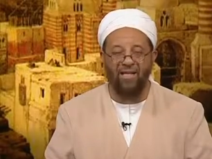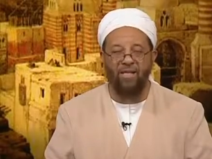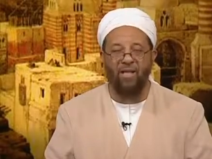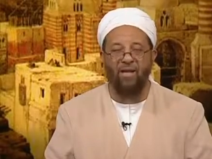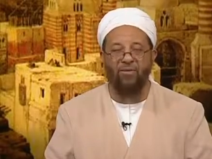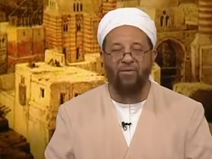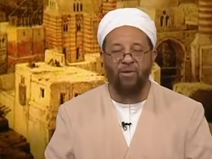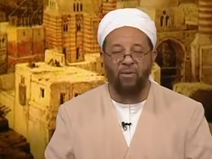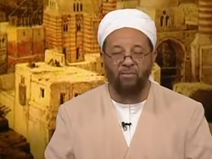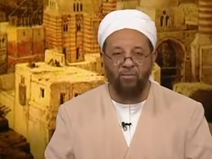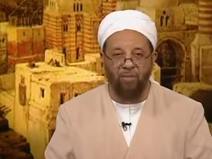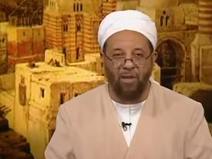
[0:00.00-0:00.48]

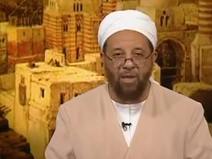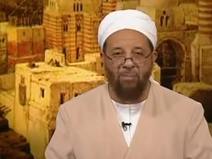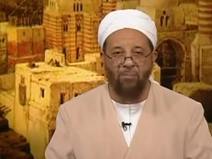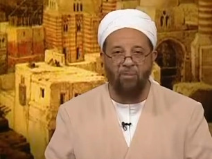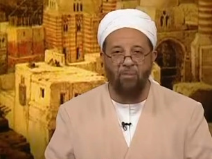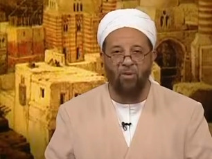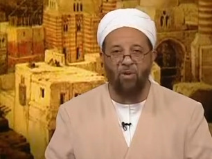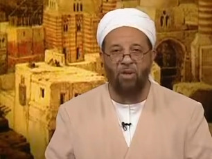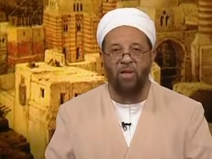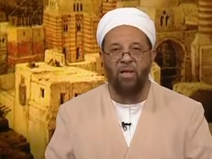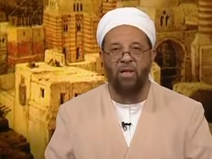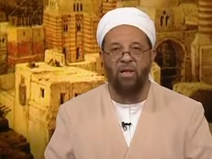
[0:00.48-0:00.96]
of the
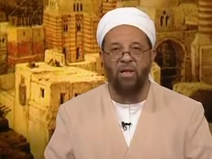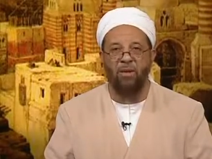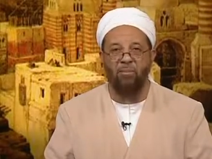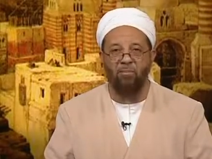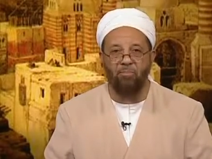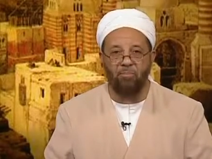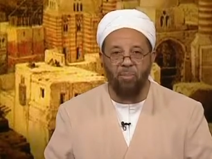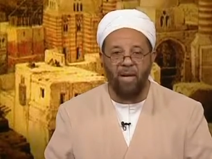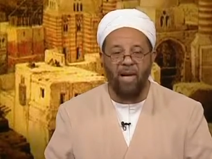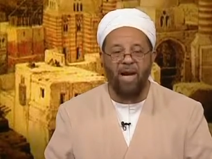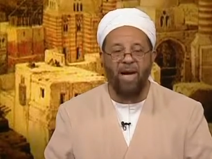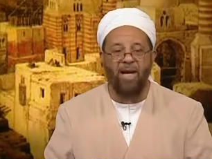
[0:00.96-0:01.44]
people,
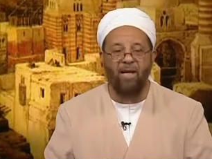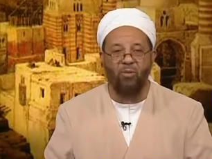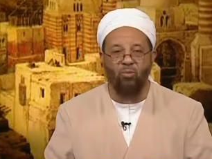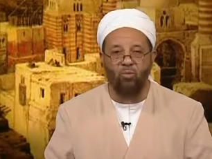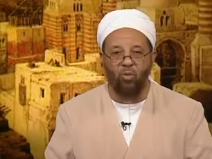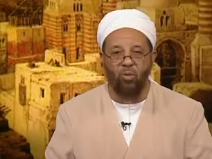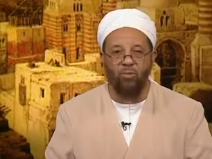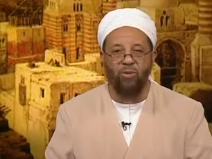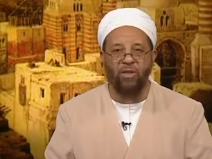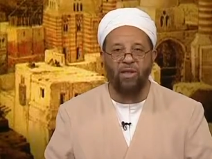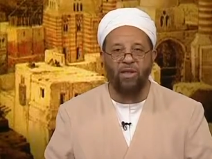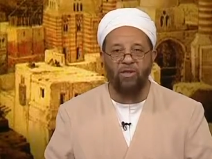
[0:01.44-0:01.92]
man,
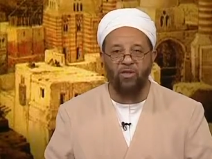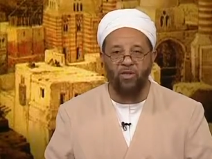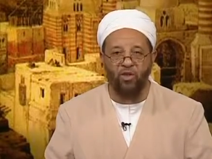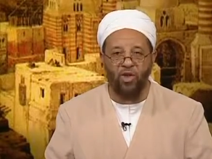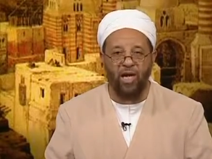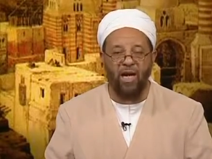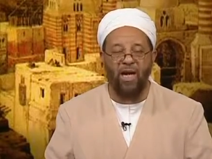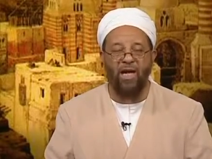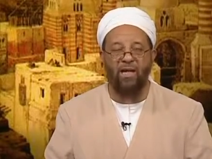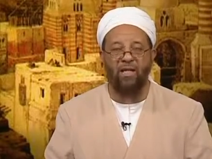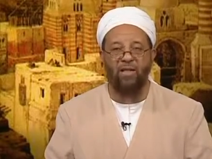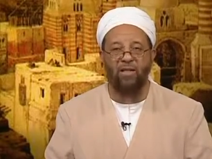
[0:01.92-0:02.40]
woman, and
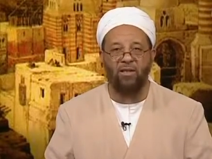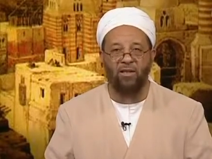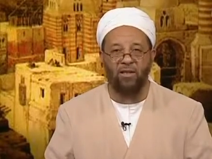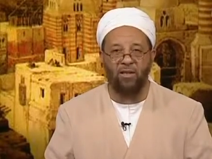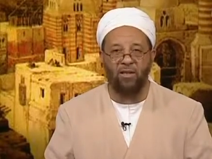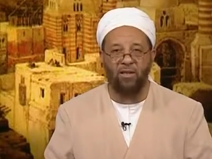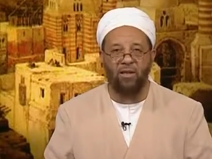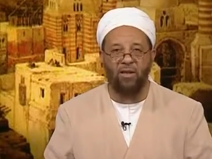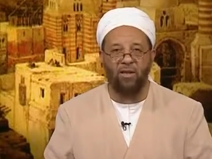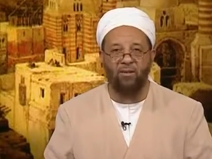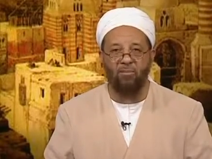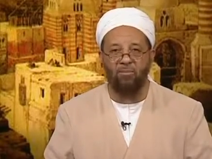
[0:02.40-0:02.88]
child,
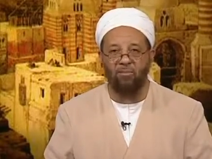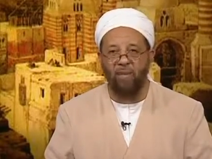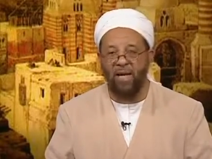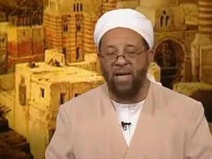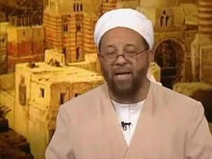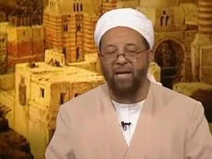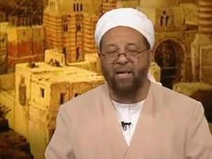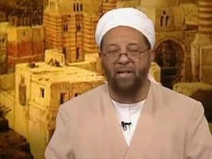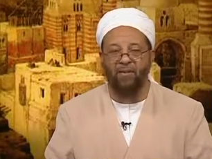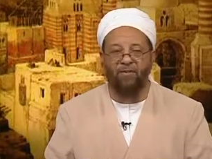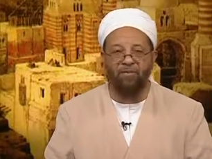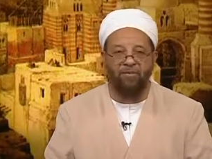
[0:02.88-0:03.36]

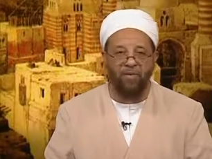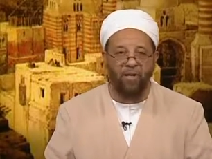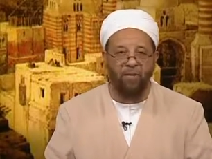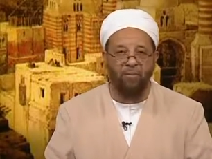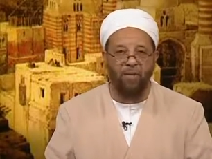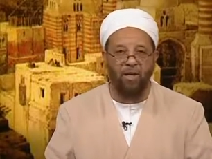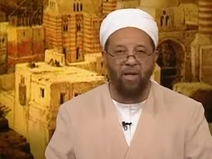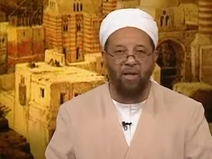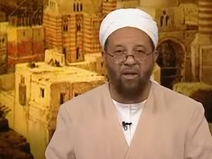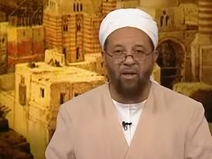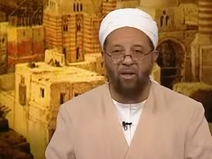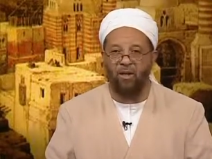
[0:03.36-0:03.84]
male and
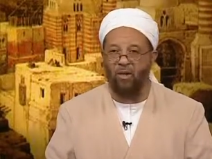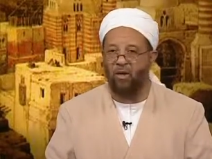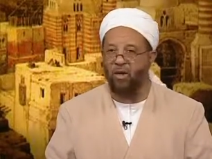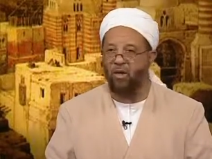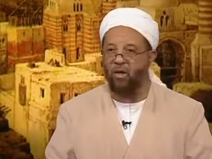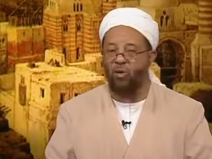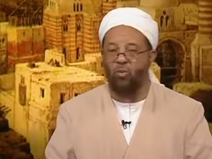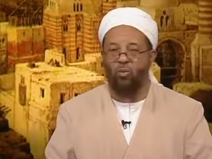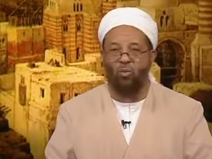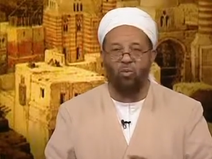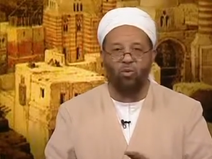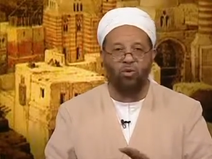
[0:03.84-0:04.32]
female,
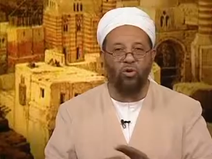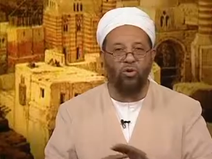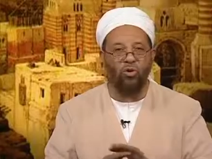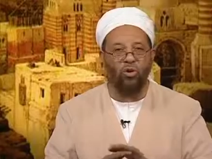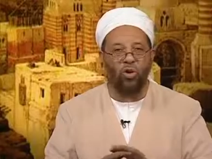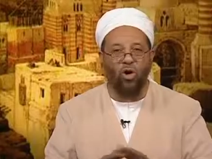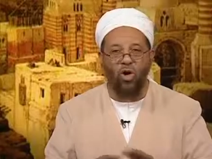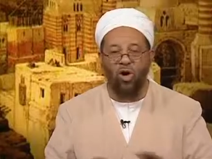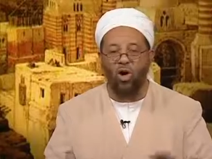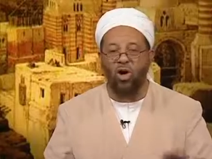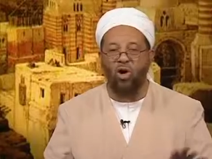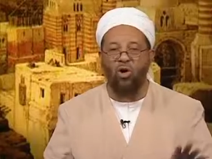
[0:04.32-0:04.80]
could
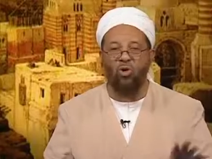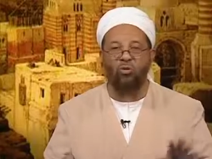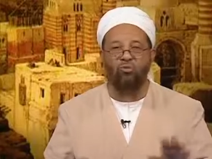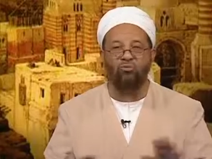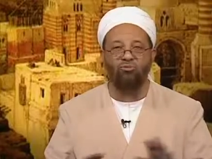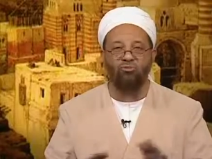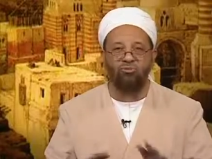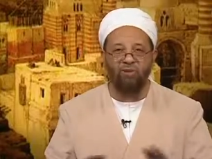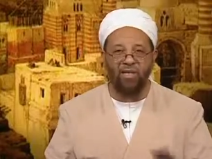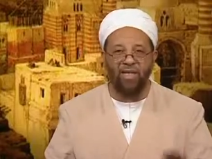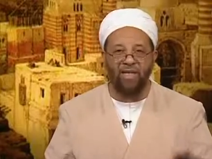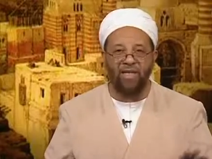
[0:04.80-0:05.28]
all
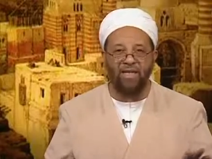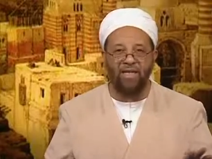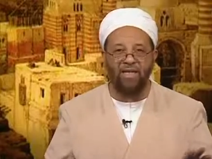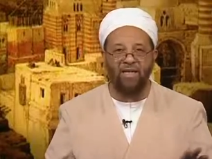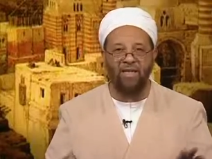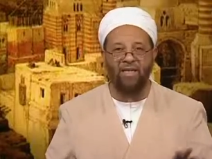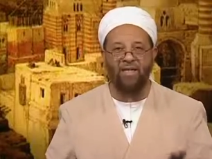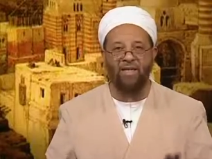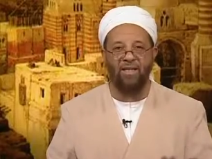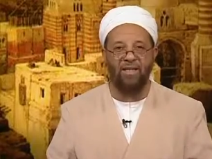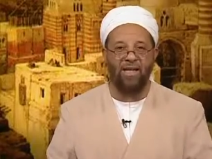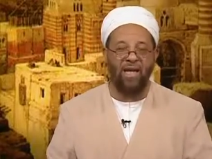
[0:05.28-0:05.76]
read
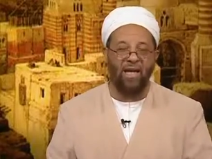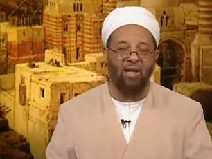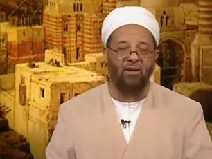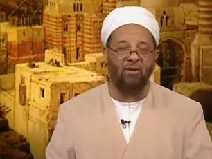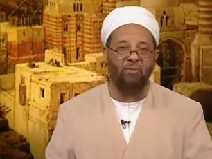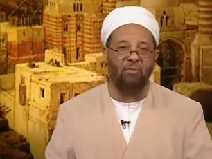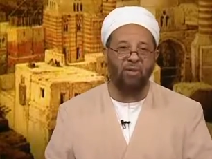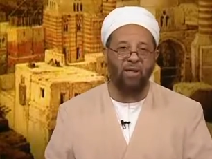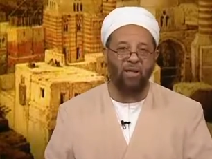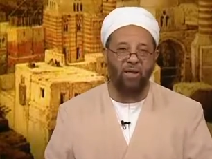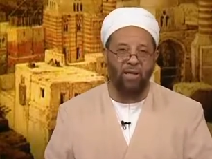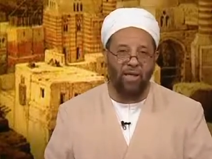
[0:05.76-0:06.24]
the
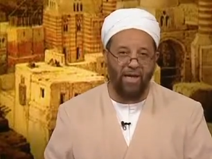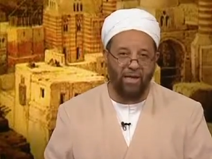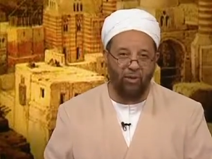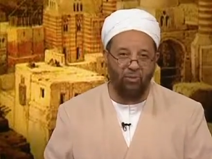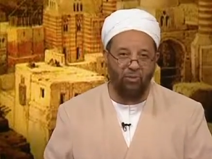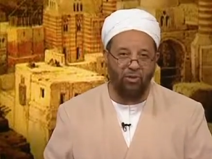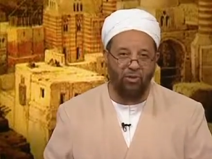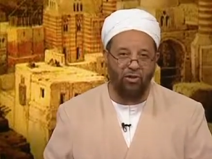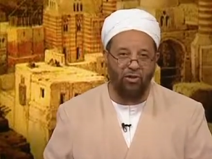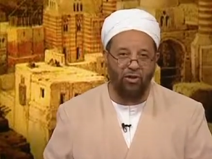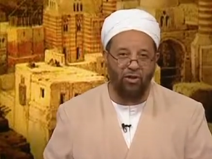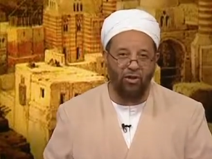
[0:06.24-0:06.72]
Arabic
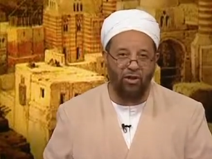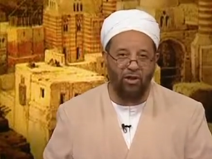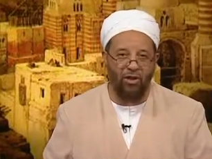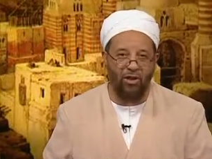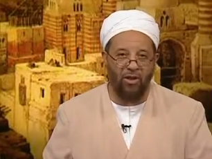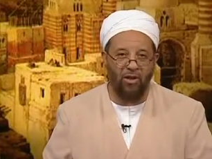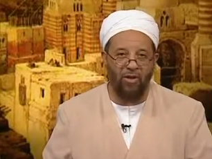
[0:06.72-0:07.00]
language.